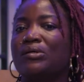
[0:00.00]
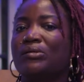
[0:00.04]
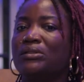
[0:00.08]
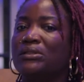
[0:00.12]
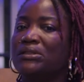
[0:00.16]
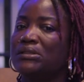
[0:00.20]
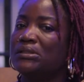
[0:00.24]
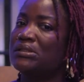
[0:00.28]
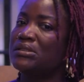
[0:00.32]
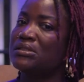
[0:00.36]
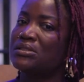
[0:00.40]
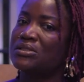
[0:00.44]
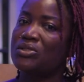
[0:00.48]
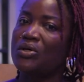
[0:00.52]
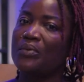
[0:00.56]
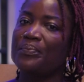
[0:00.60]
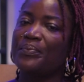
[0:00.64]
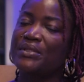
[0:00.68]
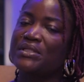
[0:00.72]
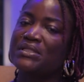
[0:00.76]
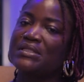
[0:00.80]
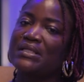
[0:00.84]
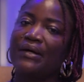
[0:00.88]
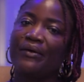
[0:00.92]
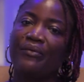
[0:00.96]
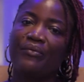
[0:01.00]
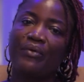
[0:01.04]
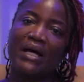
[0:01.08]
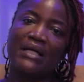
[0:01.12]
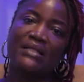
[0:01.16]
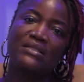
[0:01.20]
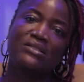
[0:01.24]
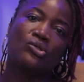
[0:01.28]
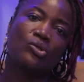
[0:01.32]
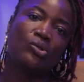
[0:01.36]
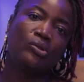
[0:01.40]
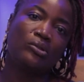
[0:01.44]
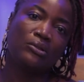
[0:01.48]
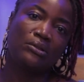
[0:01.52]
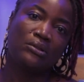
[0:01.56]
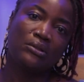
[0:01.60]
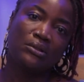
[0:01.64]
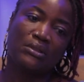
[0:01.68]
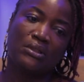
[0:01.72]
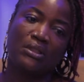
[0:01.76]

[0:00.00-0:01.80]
on the topics I write on.